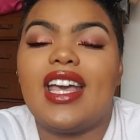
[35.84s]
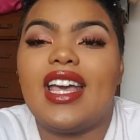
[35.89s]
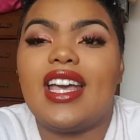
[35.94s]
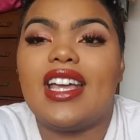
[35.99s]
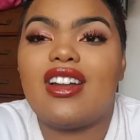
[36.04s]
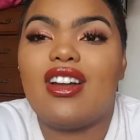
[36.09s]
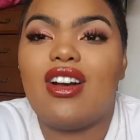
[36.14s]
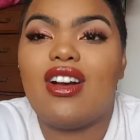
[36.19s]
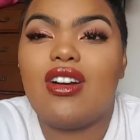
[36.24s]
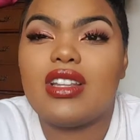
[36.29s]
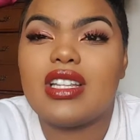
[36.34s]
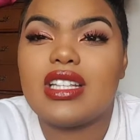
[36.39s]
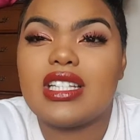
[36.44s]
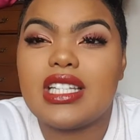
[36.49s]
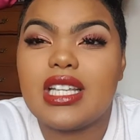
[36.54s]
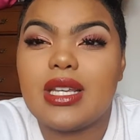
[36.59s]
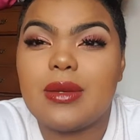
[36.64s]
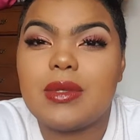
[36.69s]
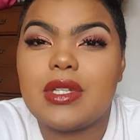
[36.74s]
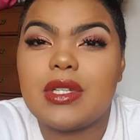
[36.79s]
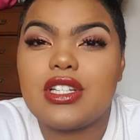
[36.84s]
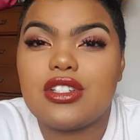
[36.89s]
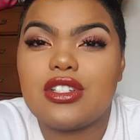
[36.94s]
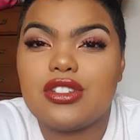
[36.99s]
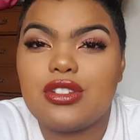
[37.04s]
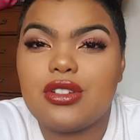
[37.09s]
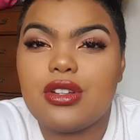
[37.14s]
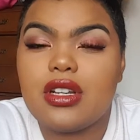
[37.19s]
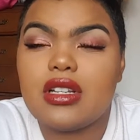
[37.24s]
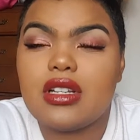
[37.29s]
And all the tips and
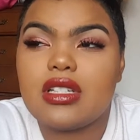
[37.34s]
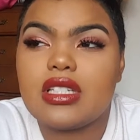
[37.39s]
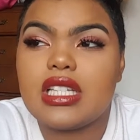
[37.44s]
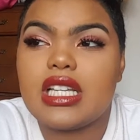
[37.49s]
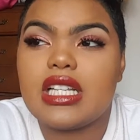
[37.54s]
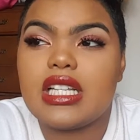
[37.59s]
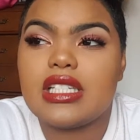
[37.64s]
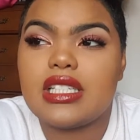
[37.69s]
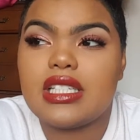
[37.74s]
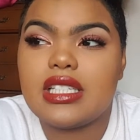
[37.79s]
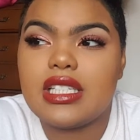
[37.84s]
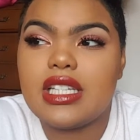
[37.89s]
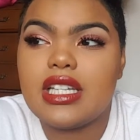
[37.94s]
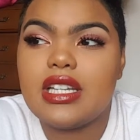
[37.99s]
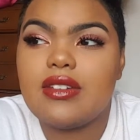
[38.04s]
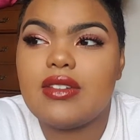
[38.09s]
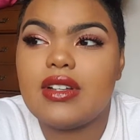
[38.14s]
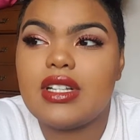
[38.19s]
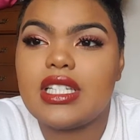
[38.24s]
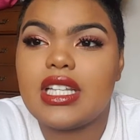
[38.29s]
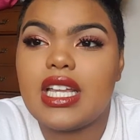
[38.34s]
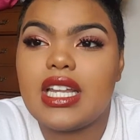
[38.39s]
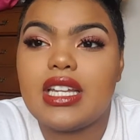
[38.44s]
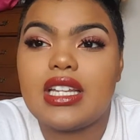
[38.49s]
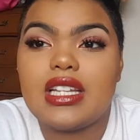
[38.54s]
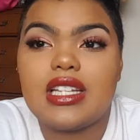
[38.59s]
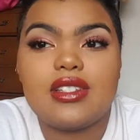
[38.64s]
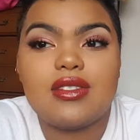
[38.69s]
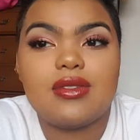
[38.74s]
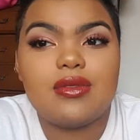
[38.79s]
tricks and secrets, and
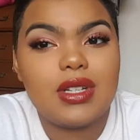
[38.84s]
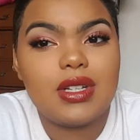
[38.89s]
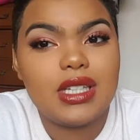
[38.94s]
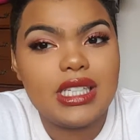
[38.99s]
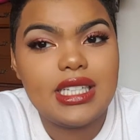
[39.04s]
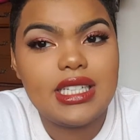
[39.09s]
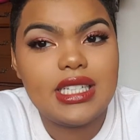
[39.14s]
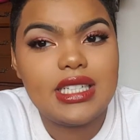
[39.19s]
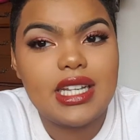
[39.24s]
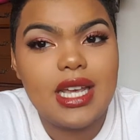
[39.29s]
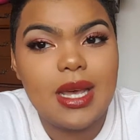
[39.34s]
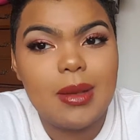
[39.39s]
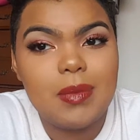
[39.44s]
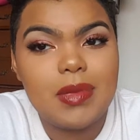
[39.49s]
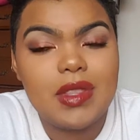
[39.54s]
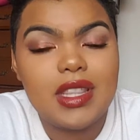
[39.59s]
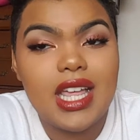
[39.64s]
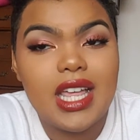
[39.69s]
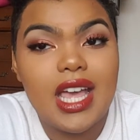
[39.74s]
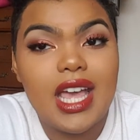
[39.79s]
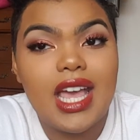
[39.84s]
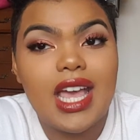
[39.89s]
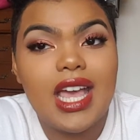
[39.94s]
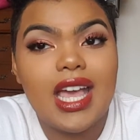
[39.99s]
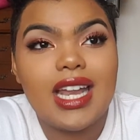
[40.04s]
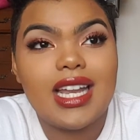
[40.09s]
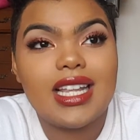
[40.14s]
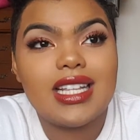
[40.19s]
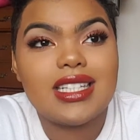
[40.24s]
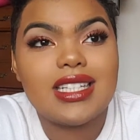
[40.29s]
it is really in depth,
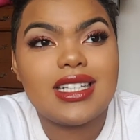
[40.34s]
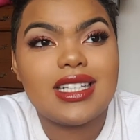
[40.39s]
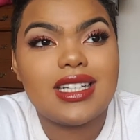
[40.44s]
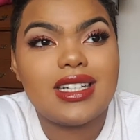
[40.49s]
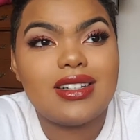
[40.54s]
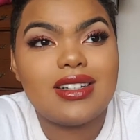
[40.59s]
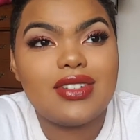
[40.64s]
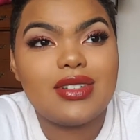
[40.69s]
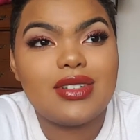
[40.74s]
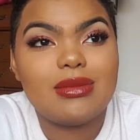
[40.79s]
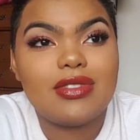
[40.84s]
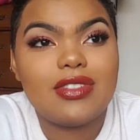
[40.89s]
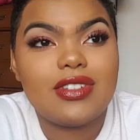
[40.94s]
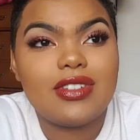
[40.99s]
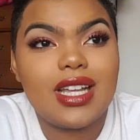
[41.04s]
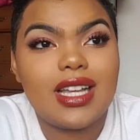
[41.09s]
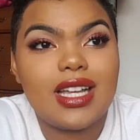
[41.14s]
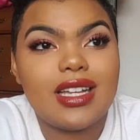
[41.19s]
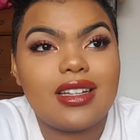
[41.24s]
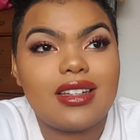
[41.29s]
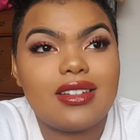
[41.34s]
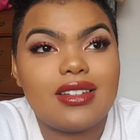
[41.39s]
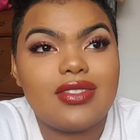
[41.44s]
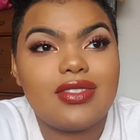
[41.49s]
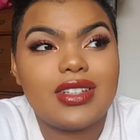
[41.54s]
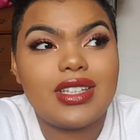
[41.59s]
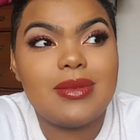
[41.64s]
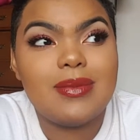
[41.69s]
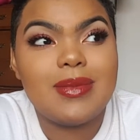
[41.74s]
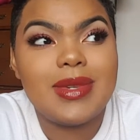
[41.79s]
and I filmed for like
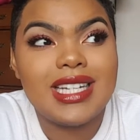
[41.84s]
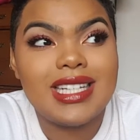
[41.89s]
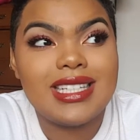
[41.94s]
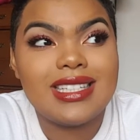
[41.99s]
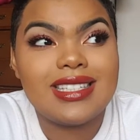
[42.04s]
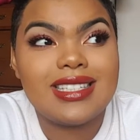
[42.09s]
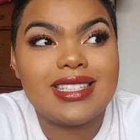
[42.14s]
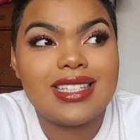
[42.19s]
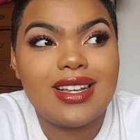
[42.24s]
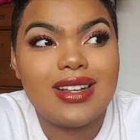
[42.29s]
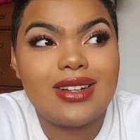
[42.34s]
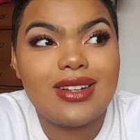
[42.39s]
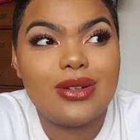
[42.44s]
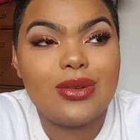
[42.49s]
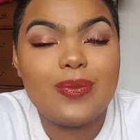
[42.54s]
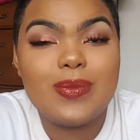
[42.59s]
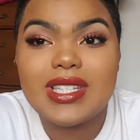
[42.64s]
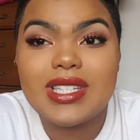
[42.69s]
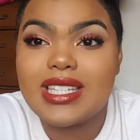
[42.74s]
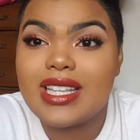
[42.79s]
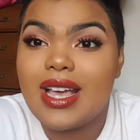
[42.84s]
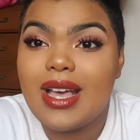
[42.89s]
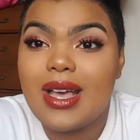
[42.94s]
50 minutes. Oops.